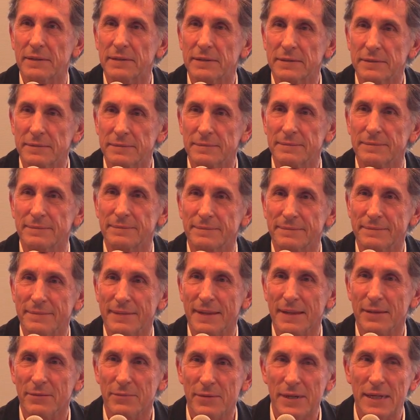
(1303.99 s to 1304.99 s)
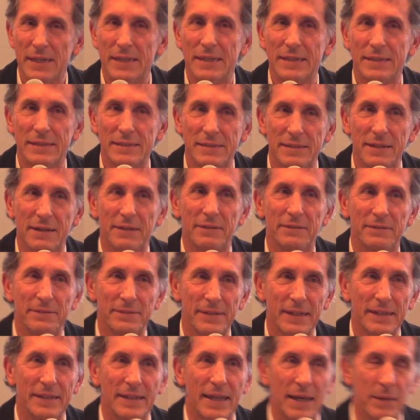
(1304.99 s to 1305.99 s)
It was really tough
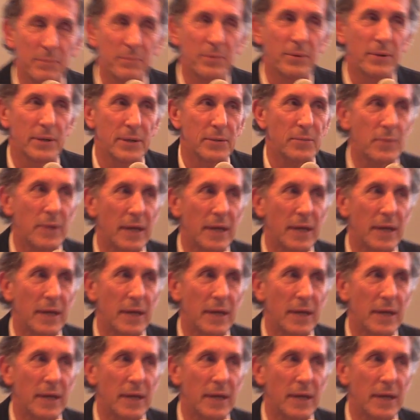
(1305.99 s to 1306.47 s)
at that point.